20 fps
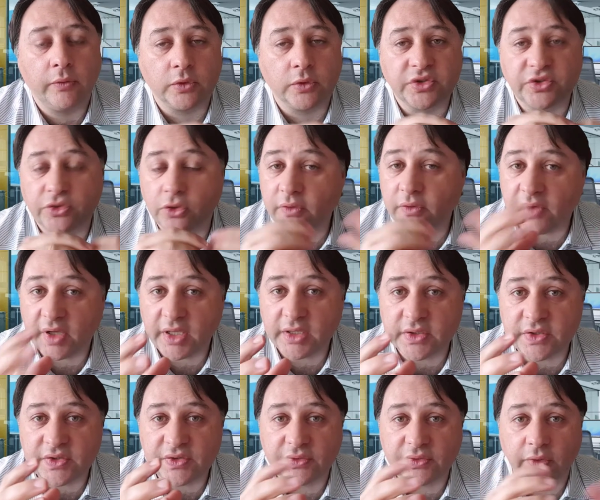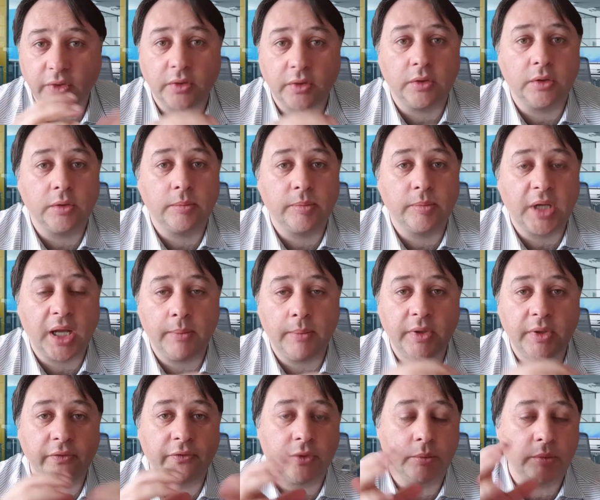surveyors or
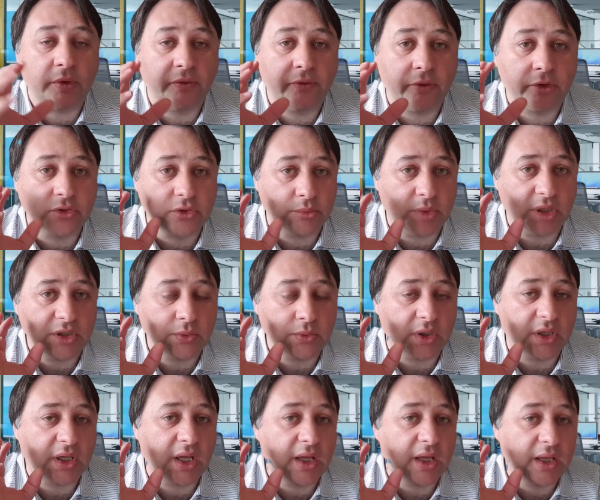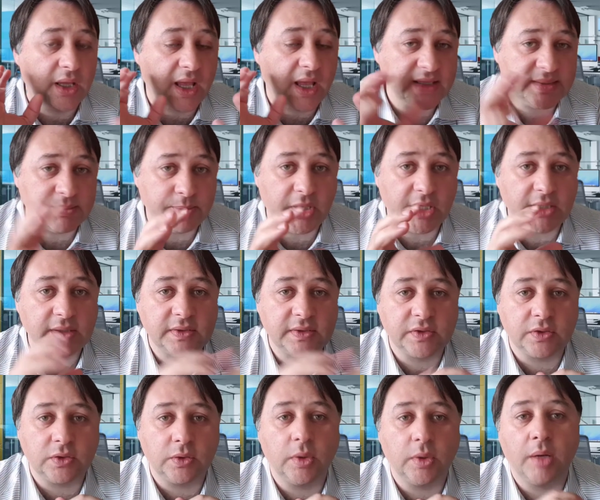coming from a photogrammetric aspect.
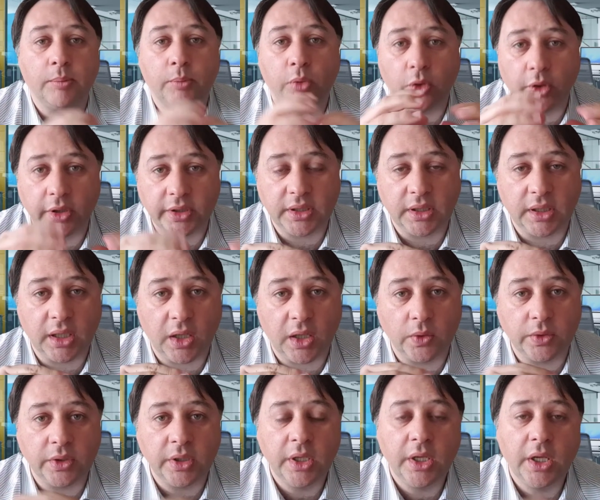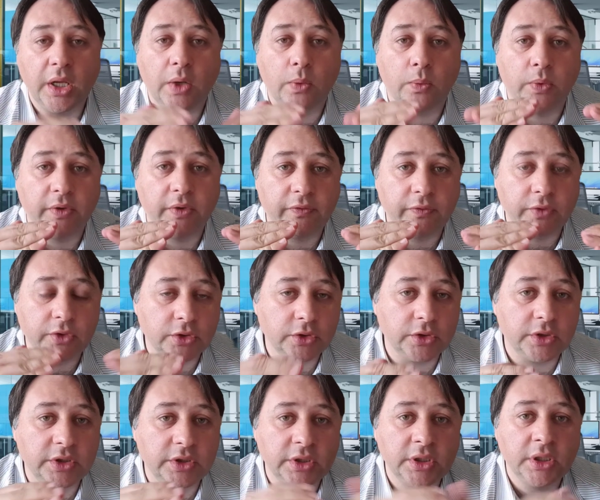So a point cloud with
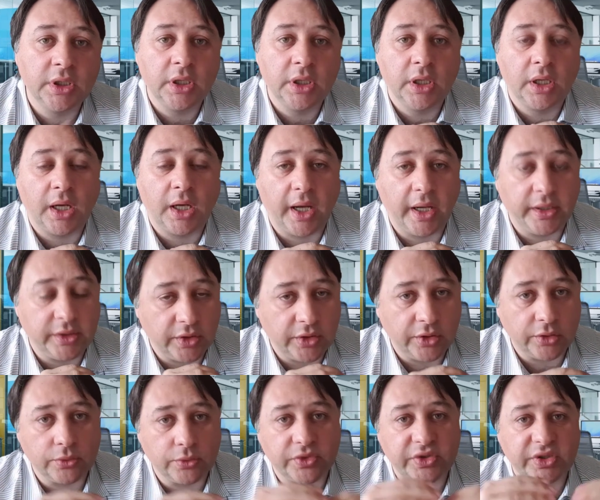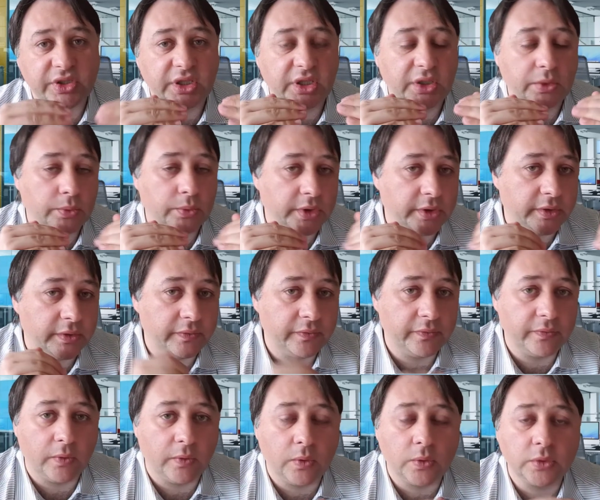good height accuracy,
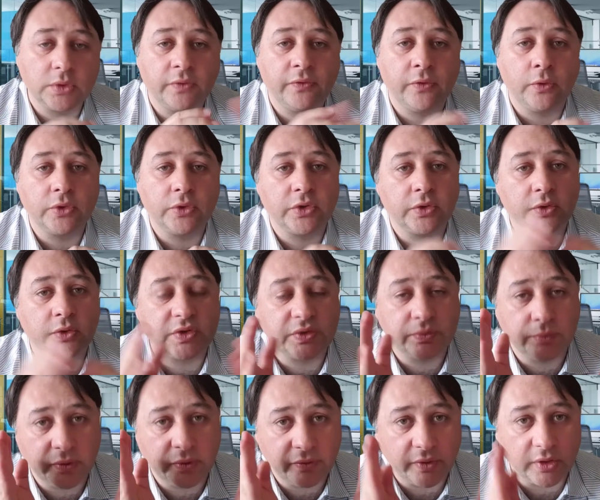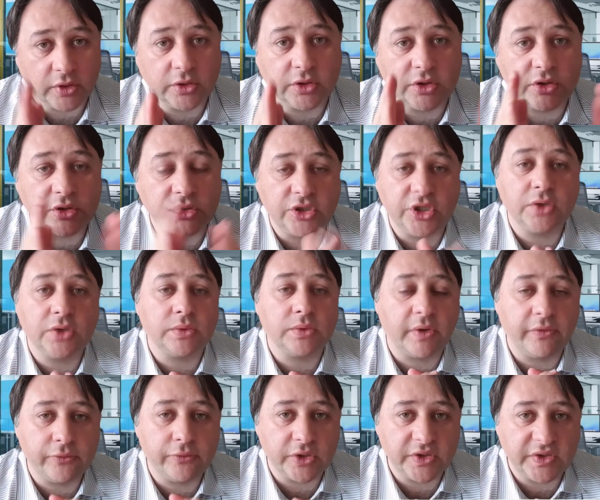with orthophotos, with a good
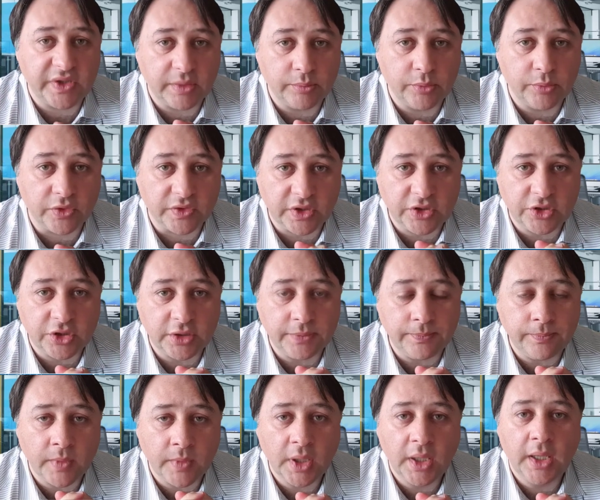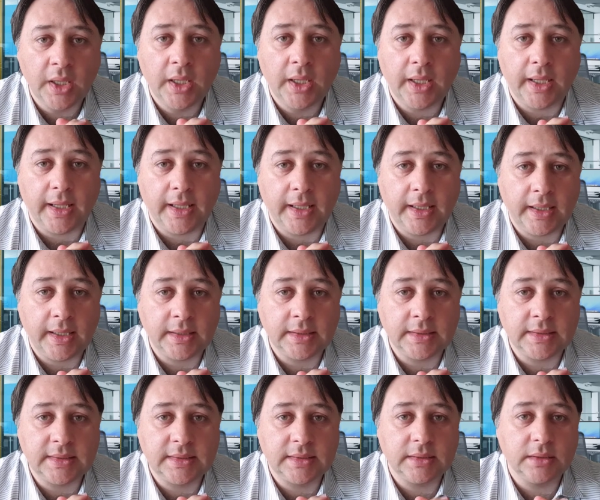georeferencing position.
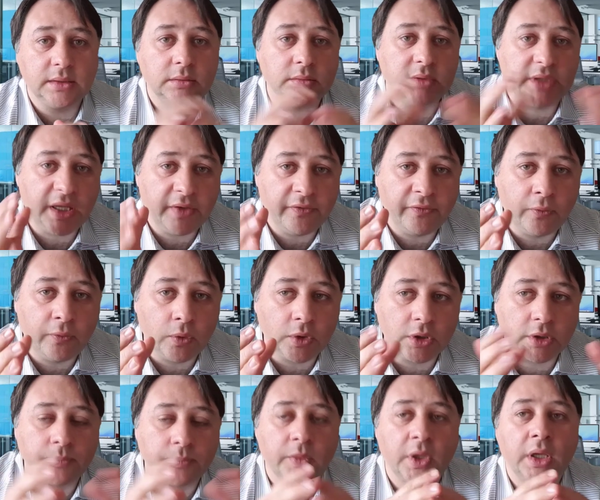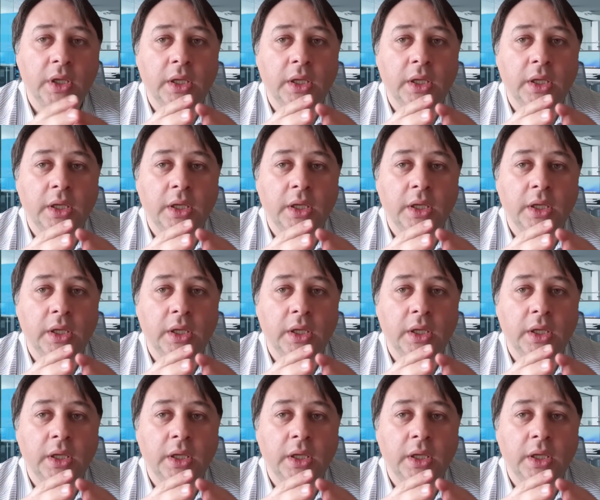And therefore,